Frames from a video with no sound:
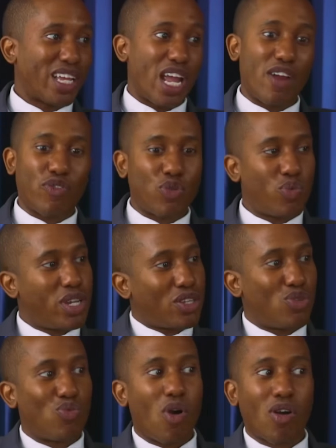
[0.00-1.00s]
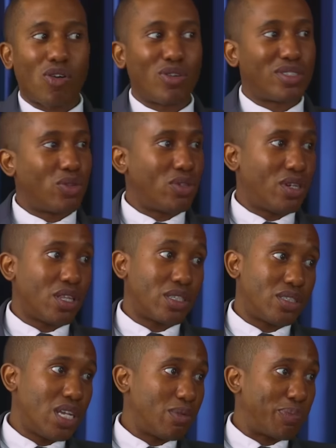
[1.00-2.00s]
Like, every week, you walk on to another
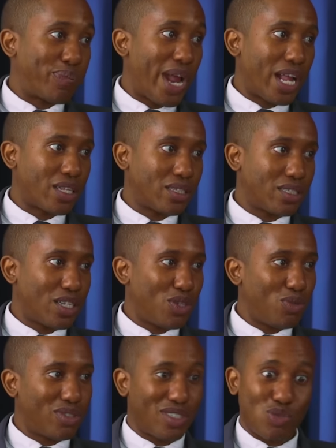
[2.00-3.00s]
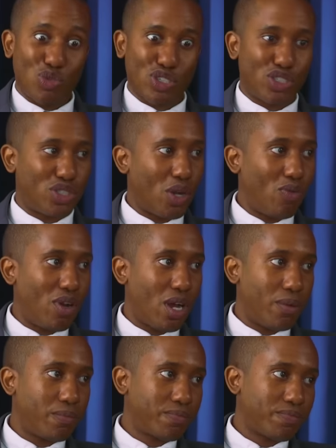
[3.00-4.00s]
team's practice, and you just show up.